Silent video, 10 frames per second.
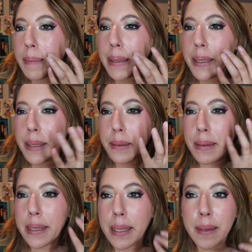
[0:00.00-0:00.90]
patchiness
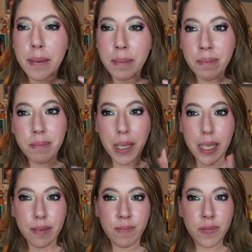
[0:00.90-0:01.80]
right there,
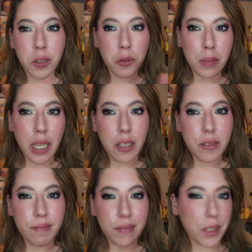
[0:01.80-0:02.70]
but zoomed
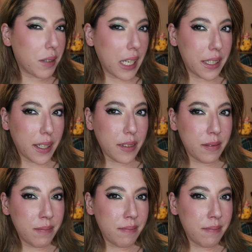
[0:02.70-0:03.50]
out, you can't tell.